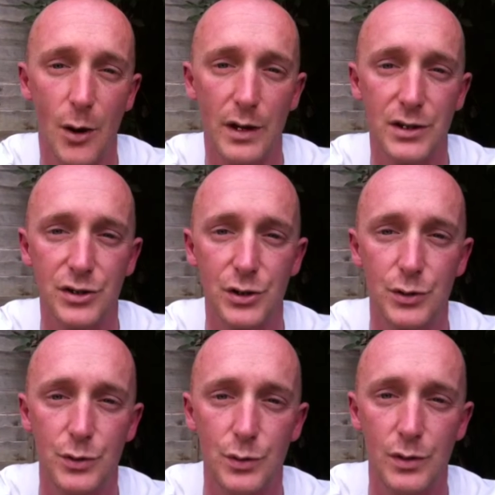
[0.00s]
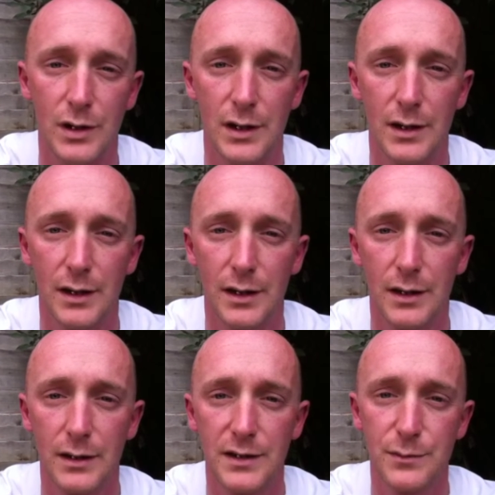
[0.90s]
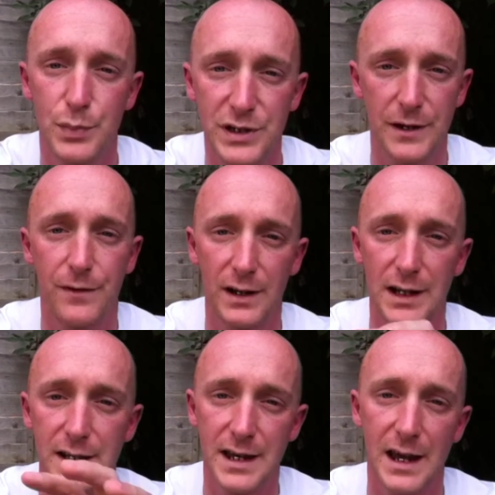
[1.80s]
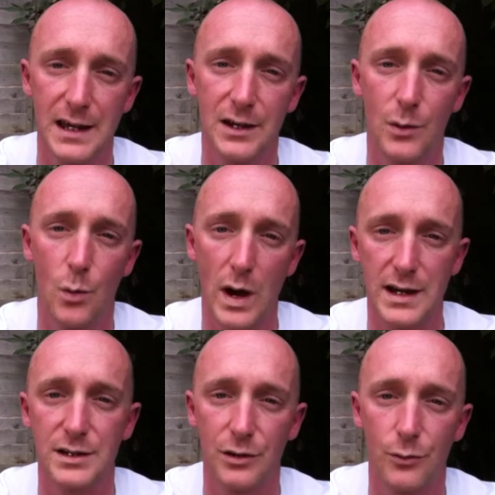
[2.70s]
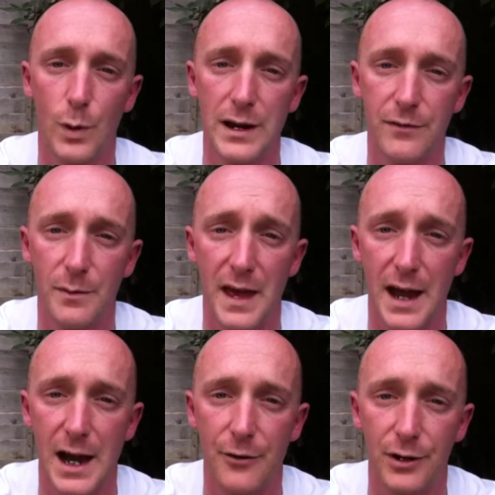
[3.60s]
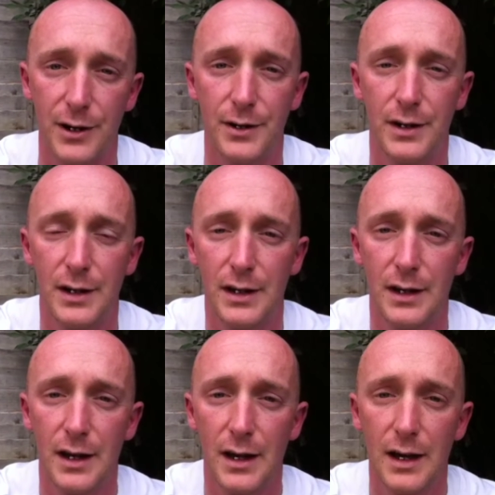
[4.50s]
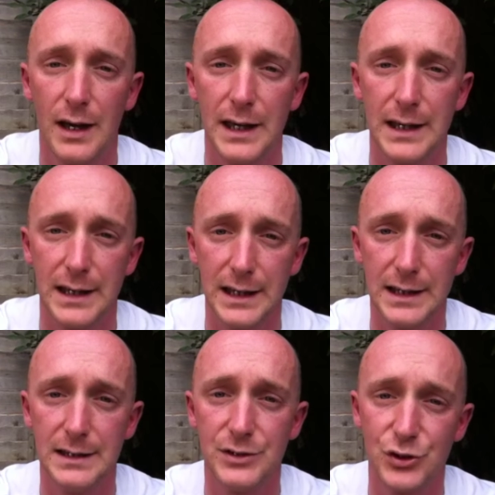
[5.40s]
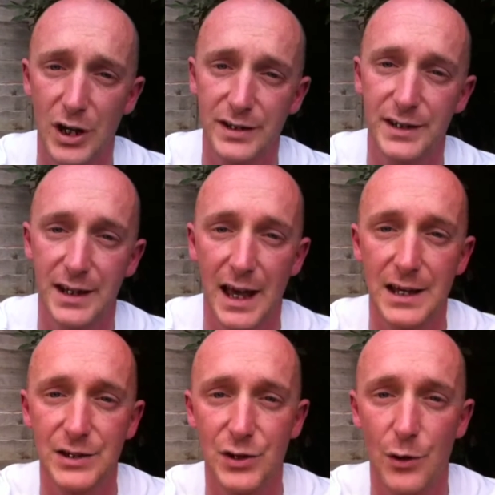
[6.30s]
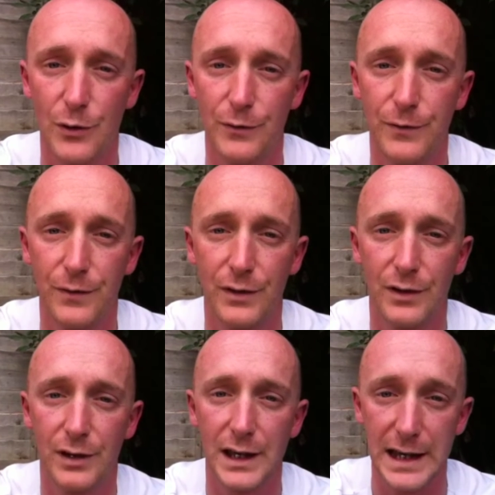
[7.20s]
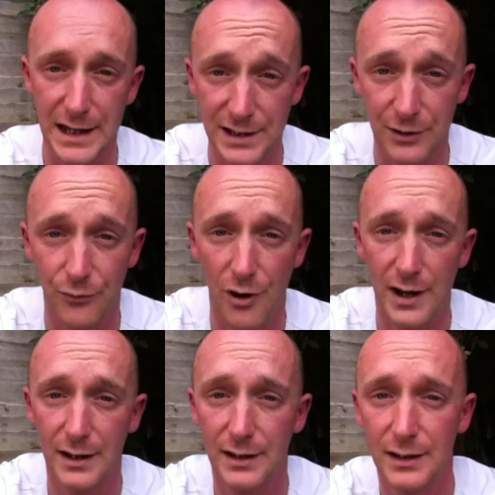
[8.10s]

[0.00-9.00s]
going to specifically take weight away from that area. It is just a case of eating right,